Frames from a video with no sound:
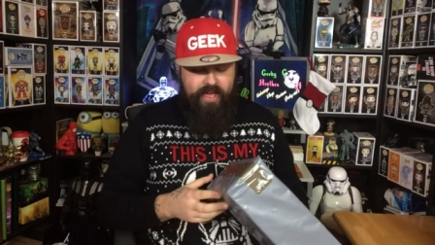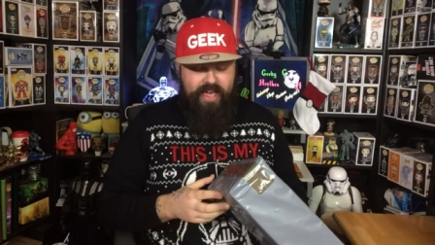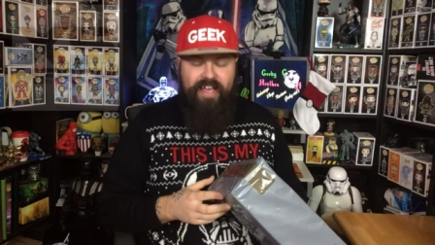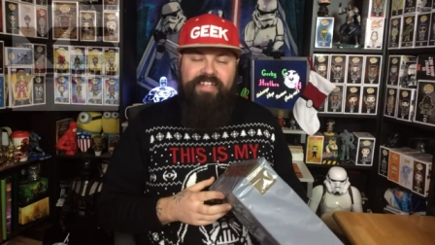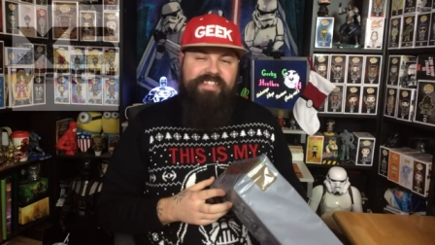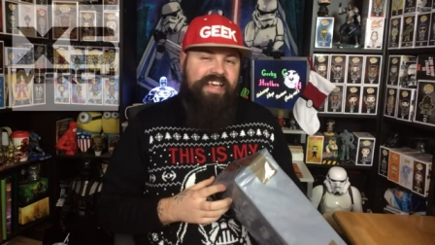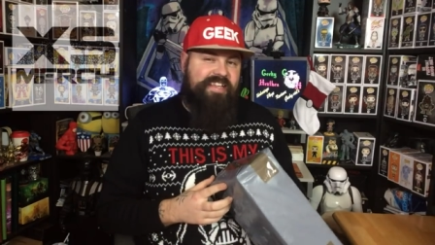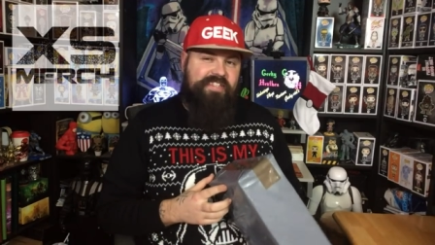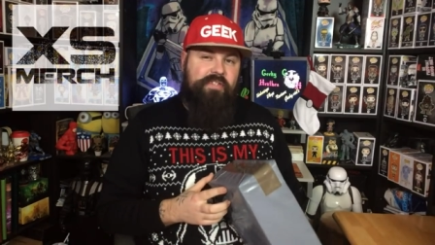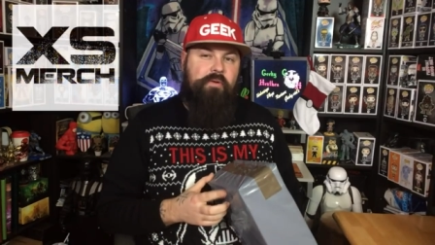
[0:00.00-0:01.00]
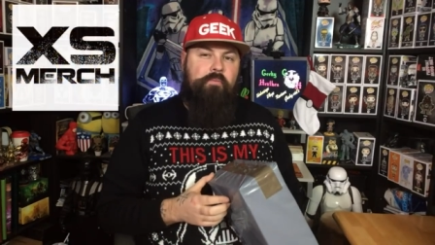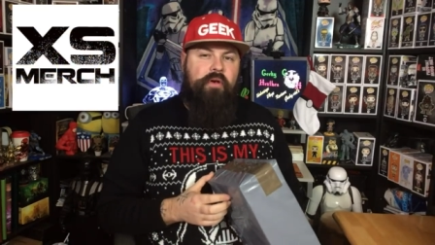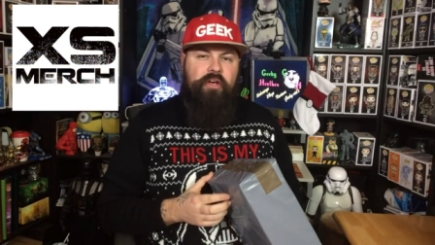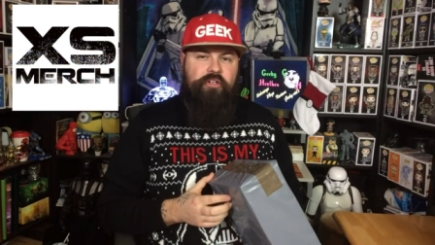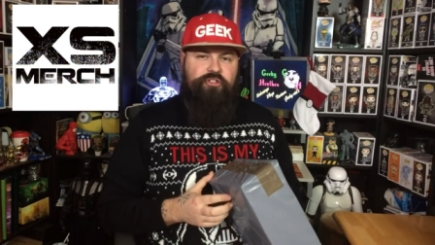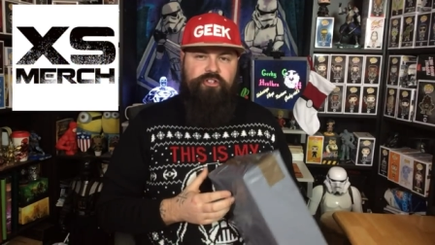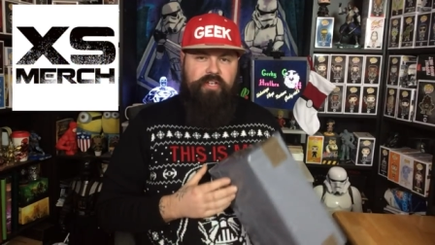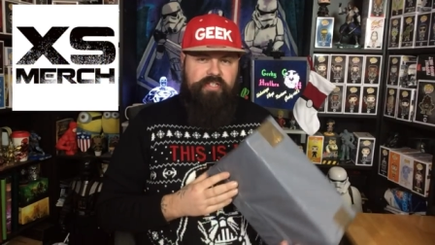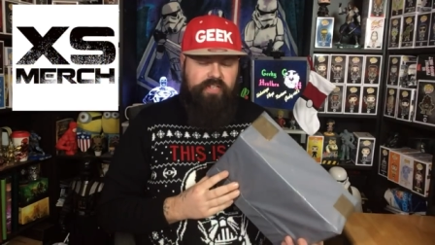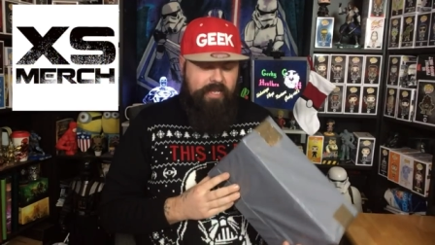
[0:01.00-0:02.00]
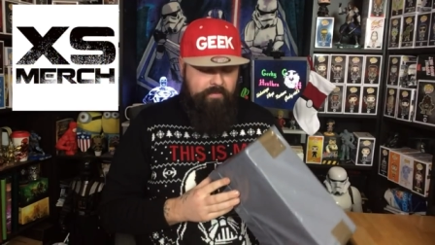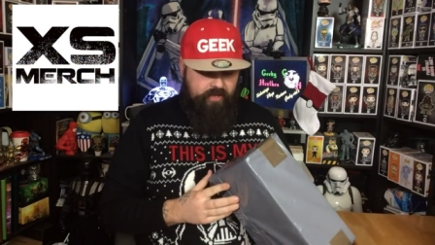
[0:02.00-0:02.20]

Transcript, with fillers: XS Merch is the name of